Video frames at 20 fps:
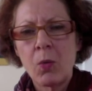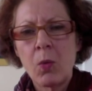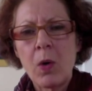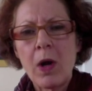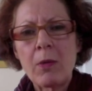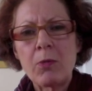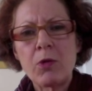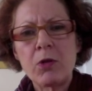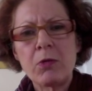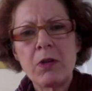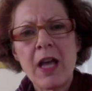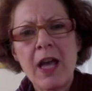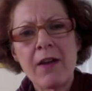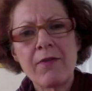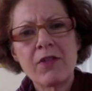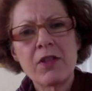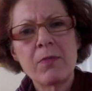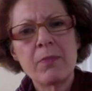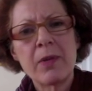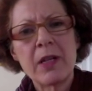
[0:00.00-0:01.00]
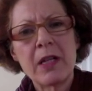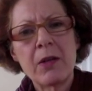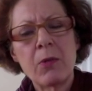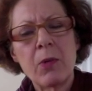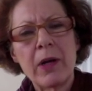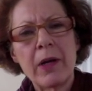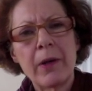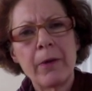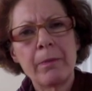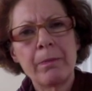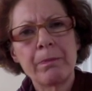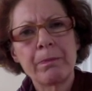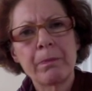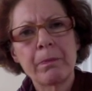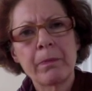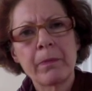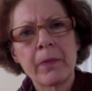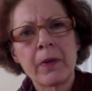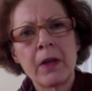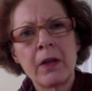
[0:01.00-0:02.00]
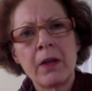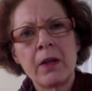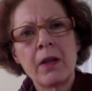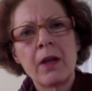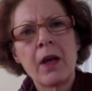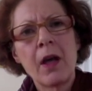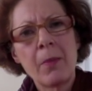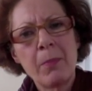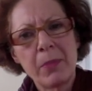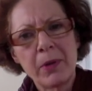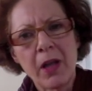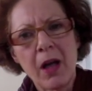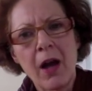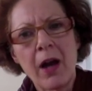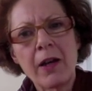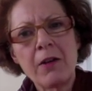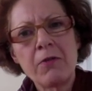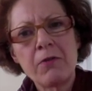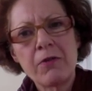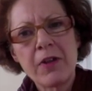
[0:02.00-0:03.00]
One would have to be, well, a blind